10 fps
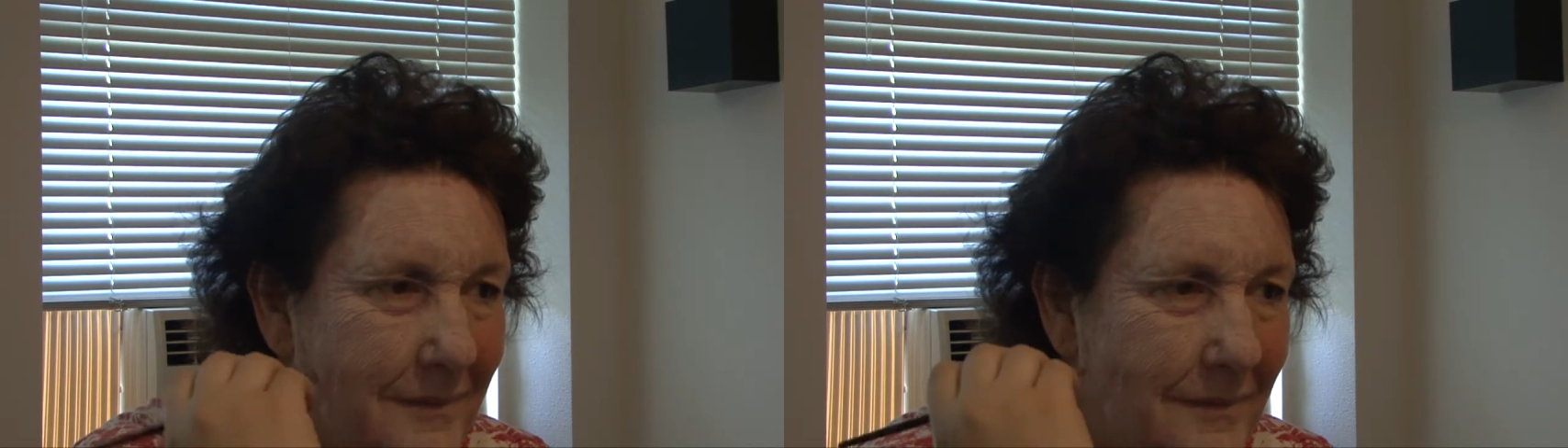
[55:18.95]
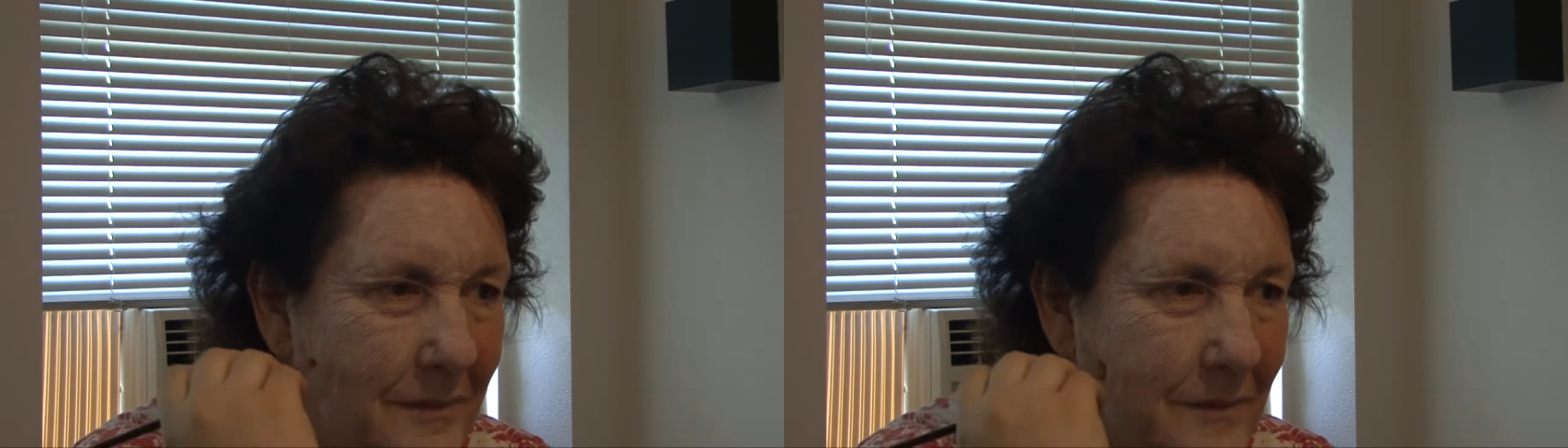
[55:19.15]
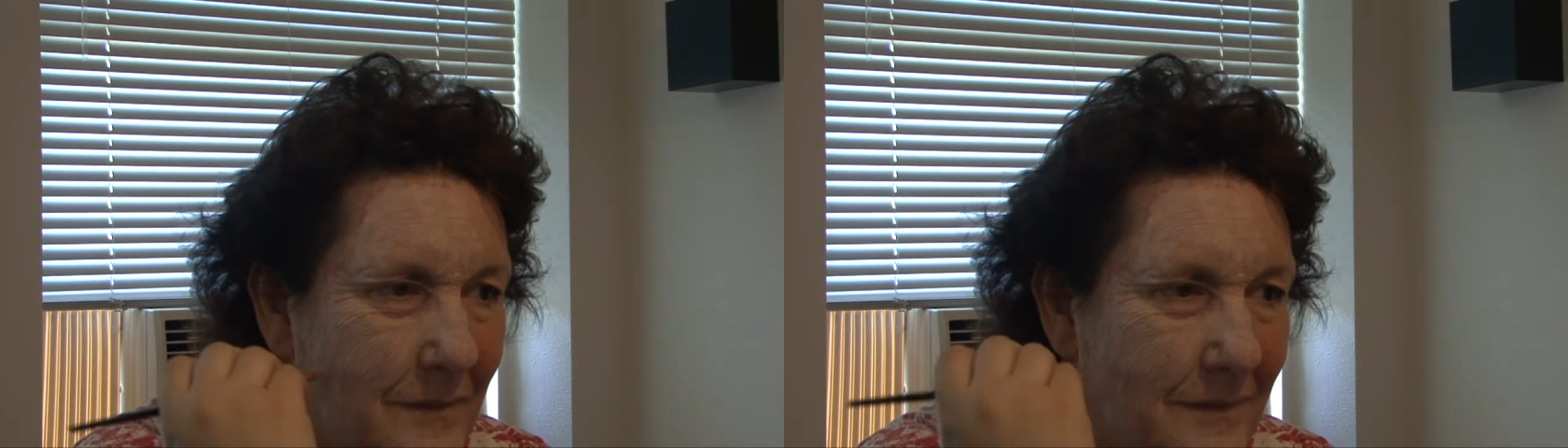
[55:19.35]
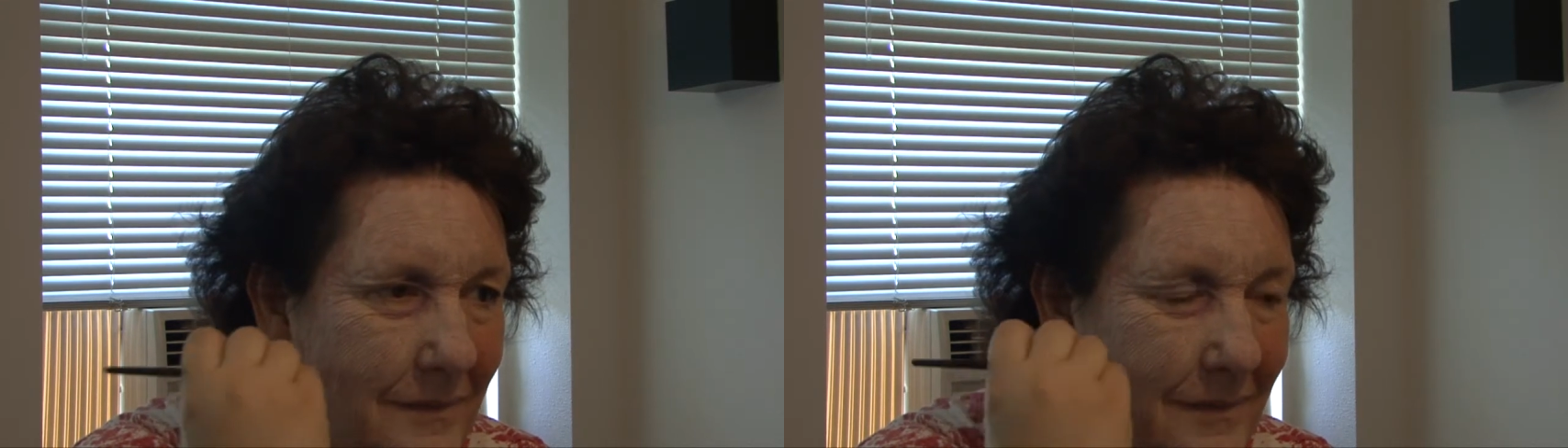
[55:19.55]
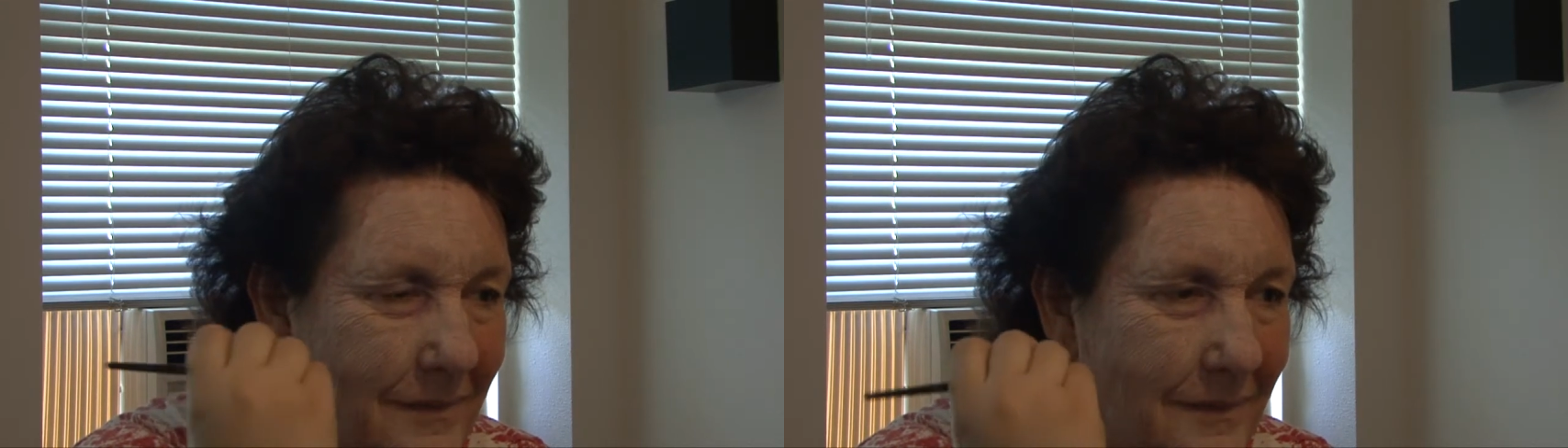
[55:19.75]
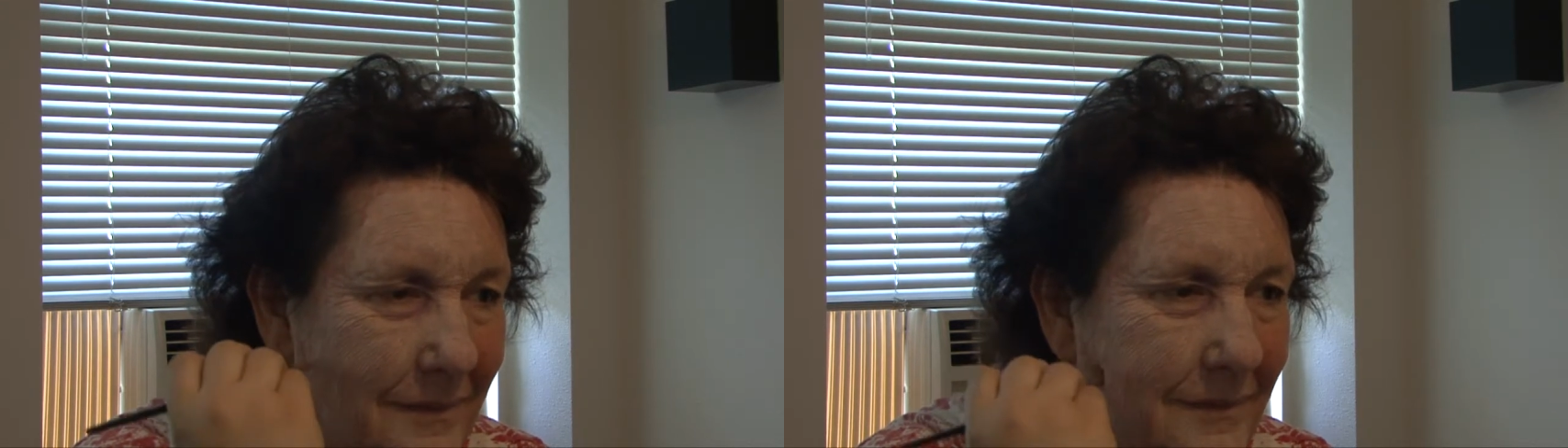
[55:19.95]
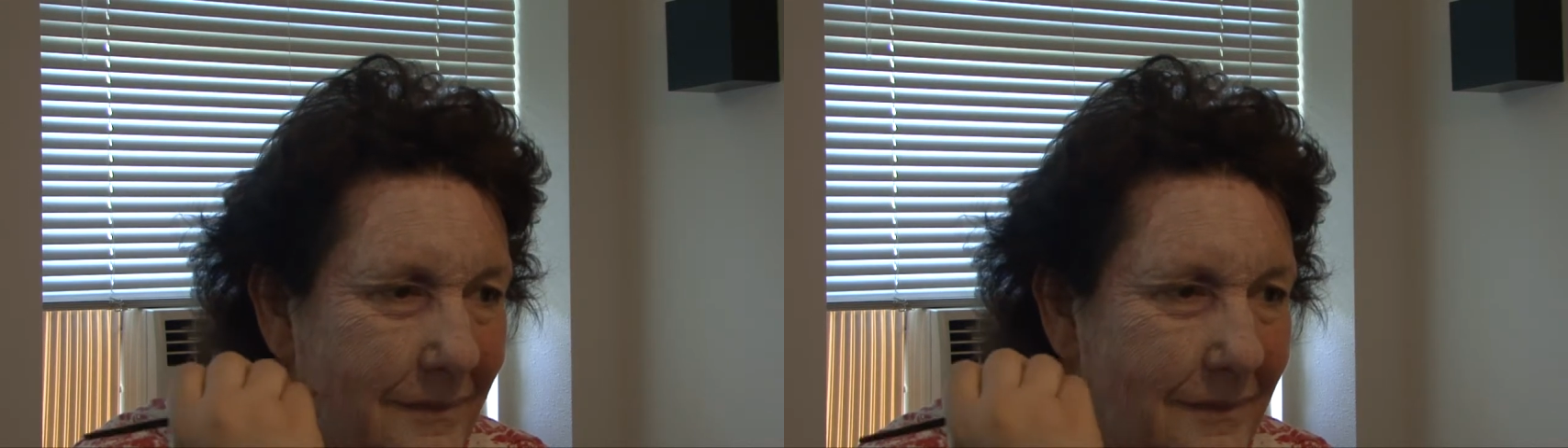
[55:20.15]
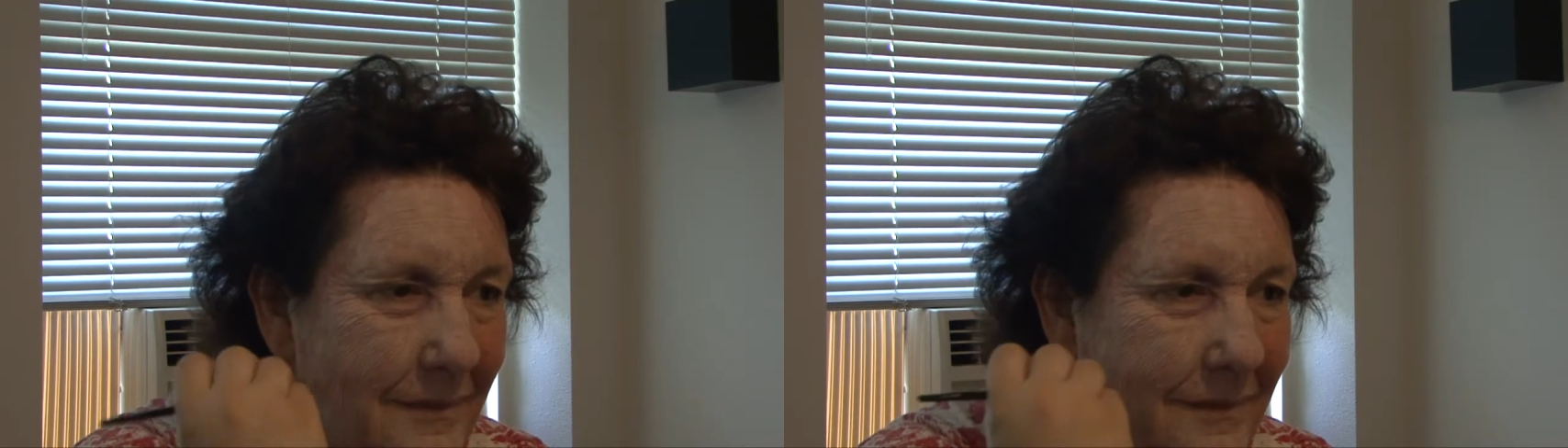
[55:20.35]
found it when they were
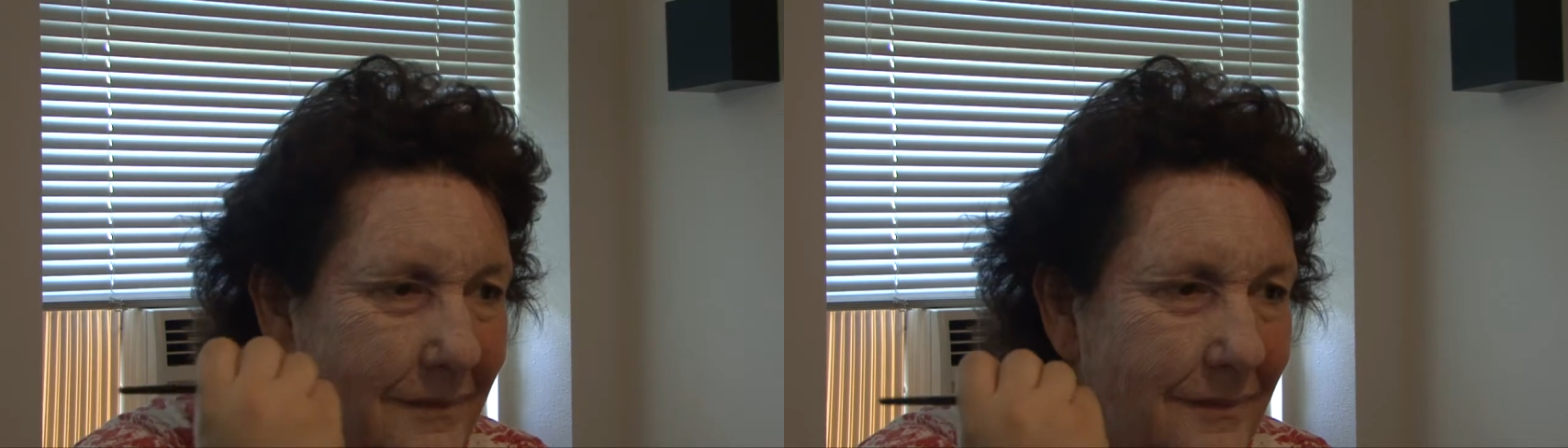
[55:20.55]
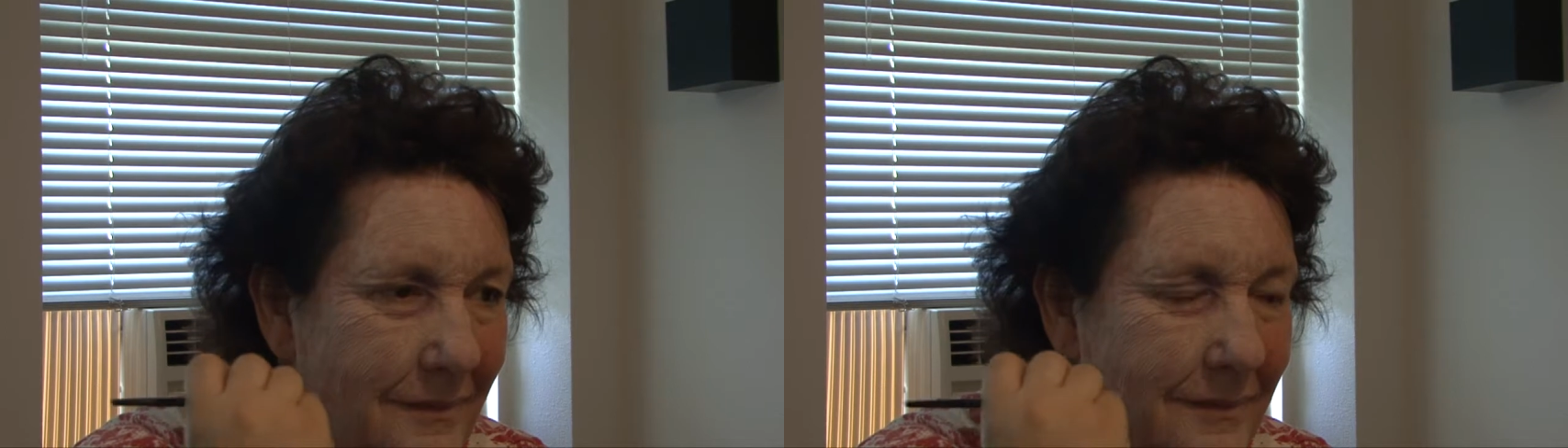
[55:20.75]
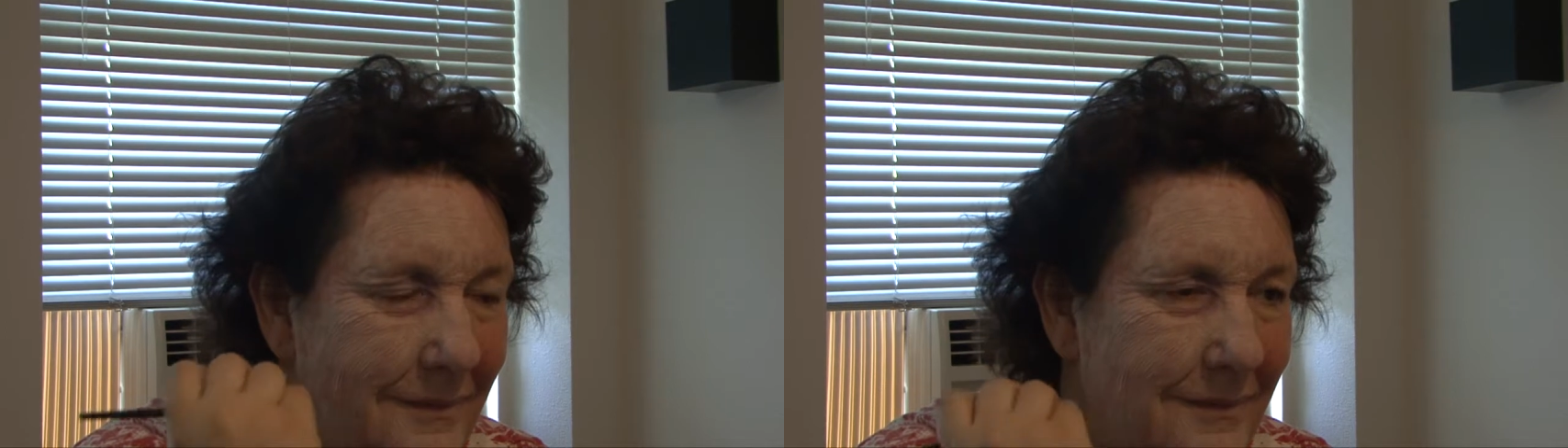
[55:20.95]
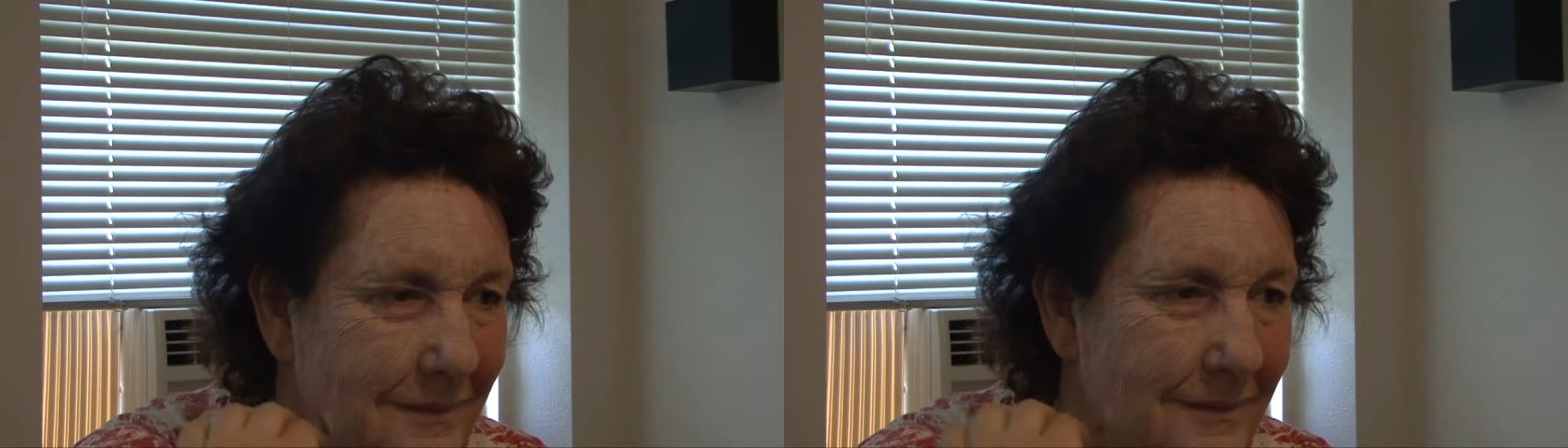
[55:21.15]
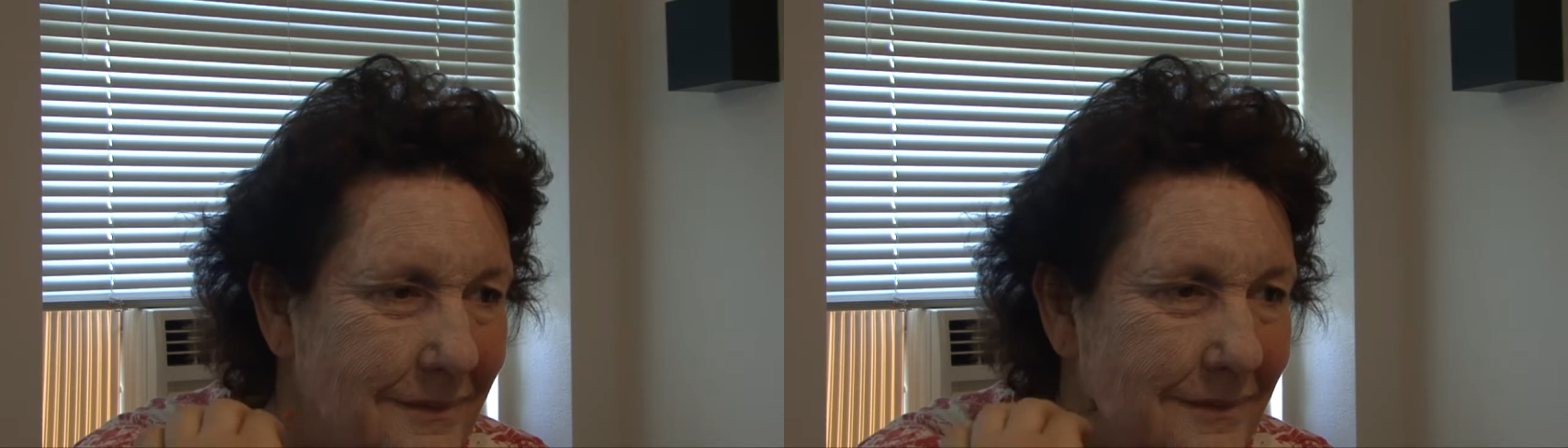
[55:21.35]
cleaning out the house and